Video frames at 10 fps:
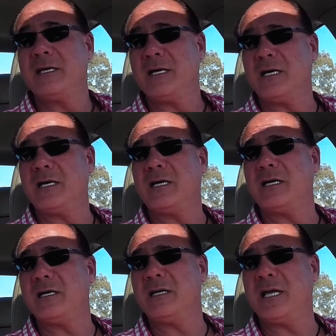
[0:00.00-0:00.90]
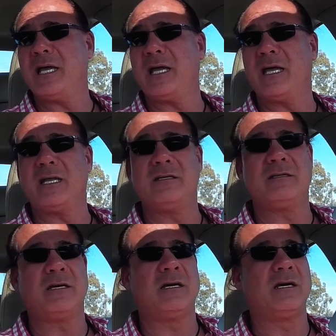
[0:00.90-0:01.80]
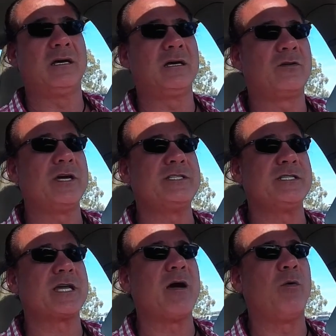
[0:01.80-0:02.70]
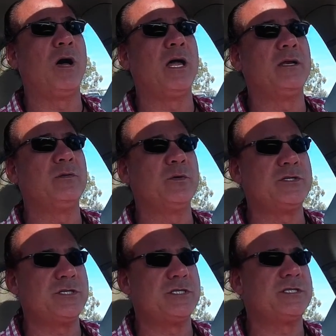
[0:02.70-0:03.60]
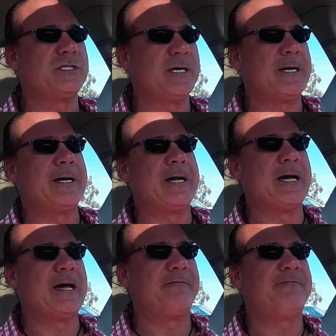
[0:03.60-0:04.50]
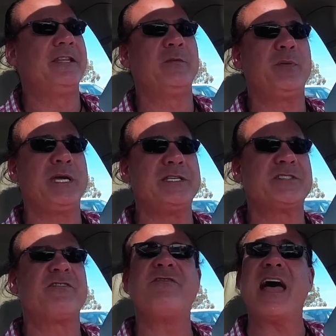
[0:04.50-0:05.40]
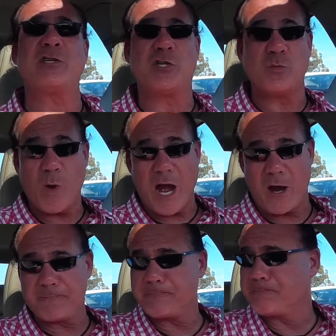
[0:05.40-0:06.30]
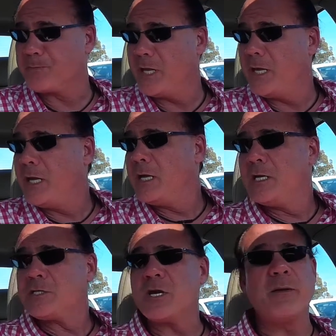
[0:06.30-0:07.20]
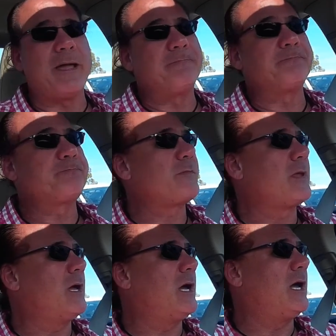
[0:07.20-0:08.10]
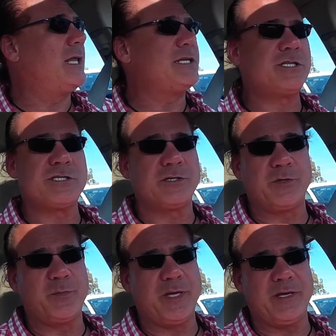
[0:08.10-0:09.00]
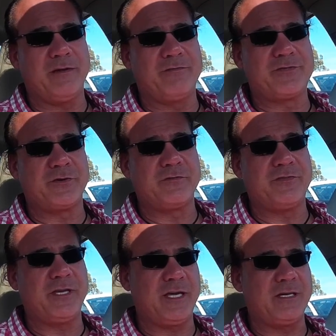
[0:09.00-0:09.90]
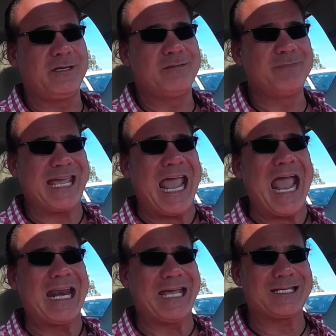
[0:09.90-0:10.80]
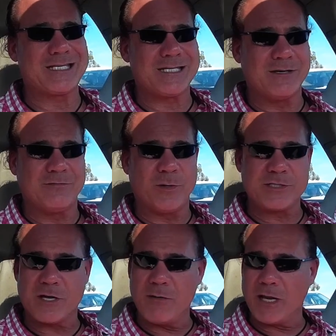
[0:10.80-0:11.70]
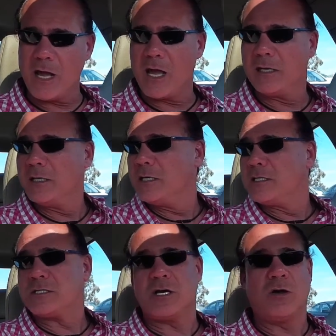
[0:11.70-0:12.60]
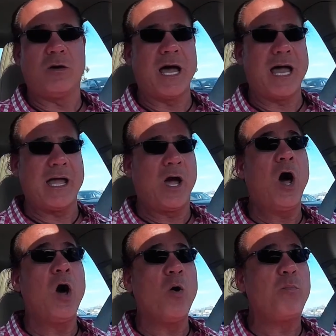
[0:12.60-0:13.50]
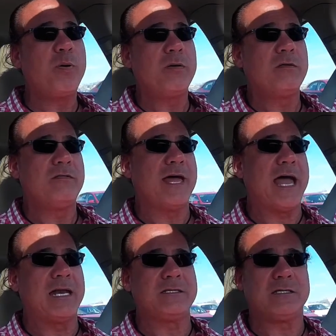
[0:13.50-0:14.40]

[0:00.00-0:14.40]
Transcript: and Gracie's got one which is Philippines fashion wear. So anyway, that's just a little bit of sort of the mechanics of what's going on. So I hope that